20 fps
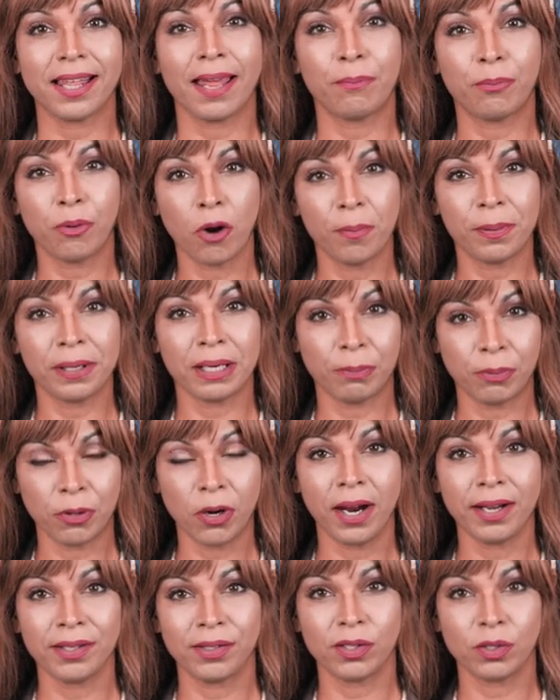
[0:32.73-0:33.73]
that property
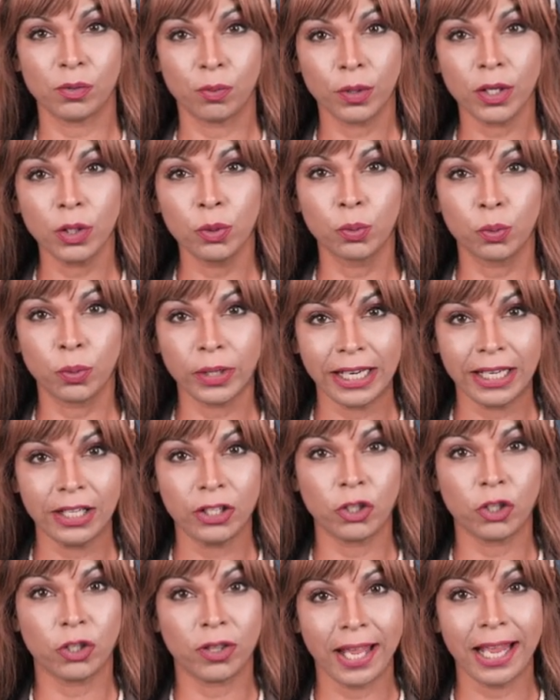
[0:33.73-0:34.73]
prices will
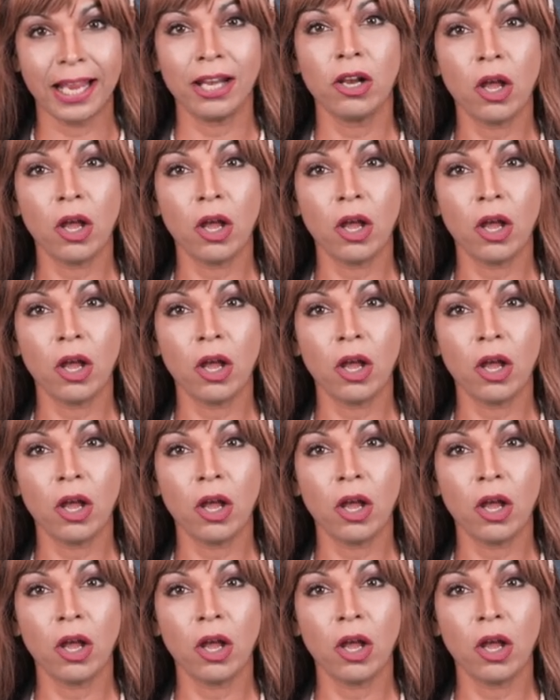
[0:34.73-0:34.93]
reach their